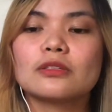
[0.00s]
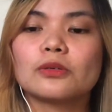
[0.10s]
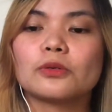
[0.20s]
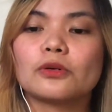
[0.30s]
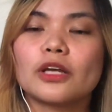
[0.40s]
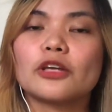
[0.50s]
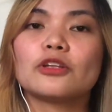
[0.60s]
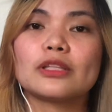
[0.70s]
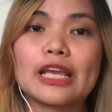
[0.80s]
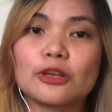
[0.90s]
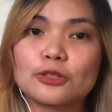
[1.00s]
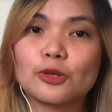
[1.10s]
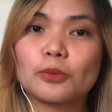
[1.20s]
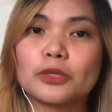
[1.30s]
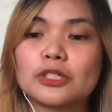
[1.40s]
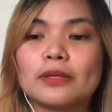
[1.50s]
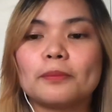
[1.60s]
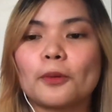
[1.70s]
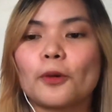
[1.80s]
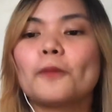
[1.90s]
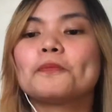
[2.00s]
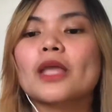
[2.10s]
So, ayun, thank you so much din po.